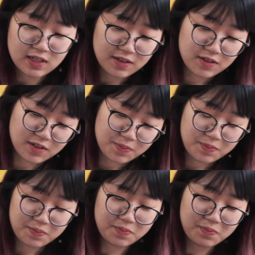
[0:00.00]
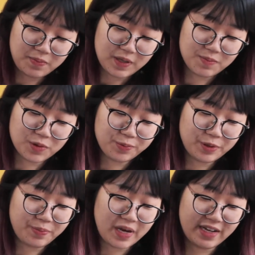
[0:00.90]
I'm gonna be more
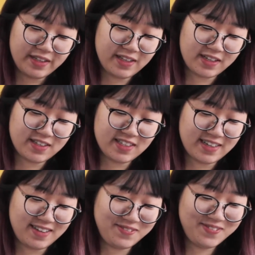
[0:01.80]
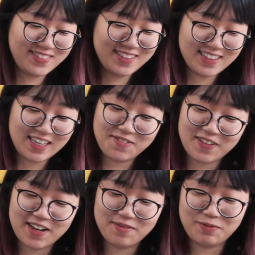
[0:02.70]
prepared next time, if
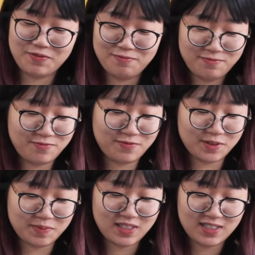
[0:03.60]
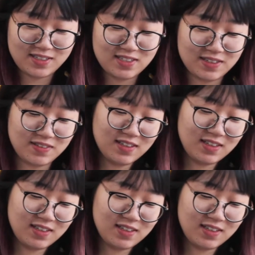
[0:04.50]
I ever film it next time.